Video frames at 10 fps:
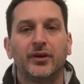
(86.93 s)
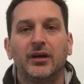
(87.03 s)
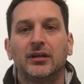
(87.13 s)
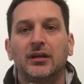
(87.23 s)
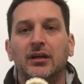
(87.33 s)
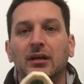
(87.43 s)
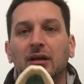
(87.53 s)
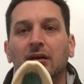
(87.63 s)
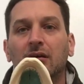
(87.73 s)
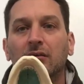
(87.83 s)
In
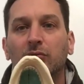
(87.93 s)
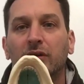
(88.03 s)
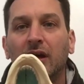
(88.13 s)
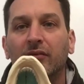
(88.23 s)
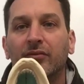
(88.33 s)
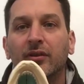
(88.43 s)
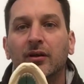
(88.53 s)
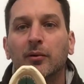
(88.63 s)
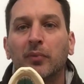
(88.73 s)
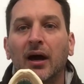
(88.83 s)
here we have
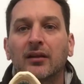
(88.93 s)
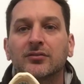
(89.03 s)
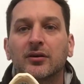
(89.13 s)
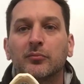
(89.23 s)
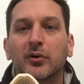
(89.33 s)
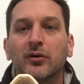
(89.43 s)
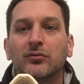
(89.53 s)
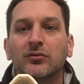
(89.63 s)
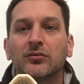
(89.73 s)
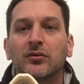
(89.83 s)
the palatine
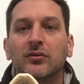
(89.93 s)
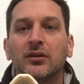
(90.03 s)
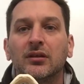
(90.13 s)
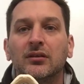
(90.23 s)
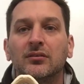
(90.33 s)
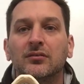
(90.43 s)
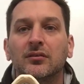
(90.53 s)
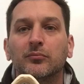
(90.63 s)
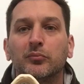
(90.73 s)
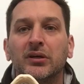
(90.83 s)
bones, so
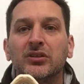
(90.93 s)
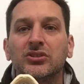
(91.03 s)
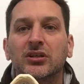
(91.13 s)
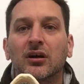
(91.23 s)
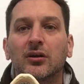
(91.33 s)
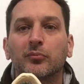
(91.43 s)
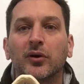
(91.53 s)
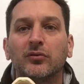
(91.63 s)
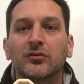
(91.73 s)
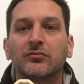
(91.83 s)
these peachy coloured
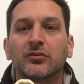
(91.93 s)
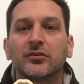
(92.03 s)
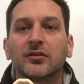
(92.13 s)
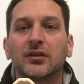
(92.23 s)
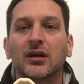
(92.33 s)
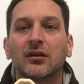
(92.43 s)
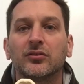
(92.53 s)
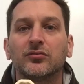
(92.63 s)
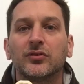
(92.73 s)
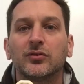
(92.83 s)
bones in front of the yellow
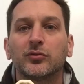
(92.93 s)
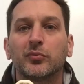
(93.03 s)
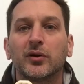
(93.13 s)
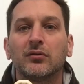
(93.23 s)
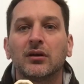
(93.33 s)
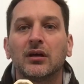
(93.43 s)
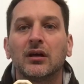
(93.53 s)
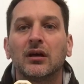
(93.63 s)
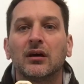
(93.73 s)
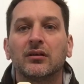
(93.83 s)
sphenoid bone.
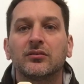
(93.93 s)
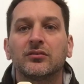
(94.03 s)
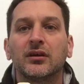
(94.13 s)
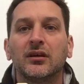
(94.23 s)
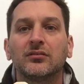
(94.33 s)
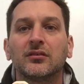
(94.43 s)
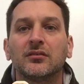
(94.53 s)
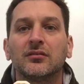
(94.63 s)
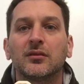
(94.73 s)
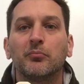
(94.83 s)
Just here, so
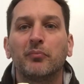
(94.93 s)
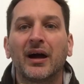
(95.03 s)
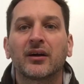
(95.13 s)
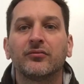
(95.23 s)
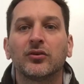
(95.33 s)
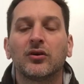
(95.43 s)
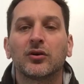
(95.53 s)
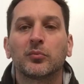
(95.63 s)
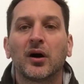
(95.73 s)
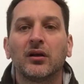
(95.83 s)
this is the back of your
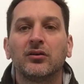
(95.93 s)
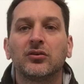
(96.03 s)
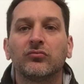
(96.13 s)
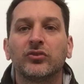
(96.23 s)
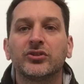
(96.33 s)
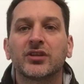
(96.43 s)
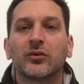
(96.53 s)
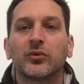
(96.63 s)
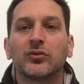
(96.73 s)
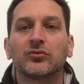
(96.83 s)
hard palate. You can reach
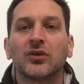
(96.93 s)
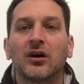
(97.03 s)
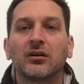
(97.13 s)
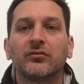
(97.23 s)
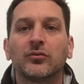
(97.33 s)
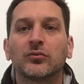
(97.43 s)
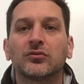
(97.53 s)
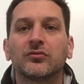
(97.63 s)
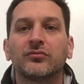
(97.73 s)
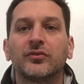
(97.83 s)
that with your tongue if you want
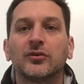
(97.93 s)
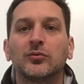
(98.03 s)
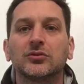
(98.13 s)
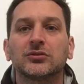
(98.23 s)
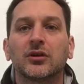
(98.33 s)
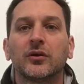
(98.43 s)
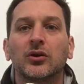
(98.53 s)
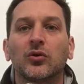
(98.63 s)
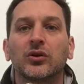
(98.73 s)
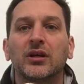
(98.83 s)
to feel what's going
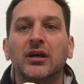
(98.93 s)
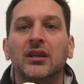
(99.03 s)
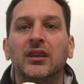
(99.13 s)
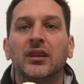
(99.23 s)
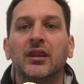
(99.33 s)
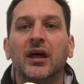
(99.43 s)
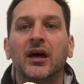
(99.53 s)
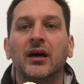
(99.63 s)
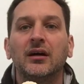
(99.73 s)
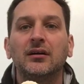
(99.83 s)
on in
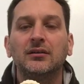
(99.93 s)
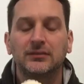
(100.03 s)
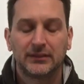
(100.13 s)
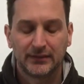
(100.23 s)
there.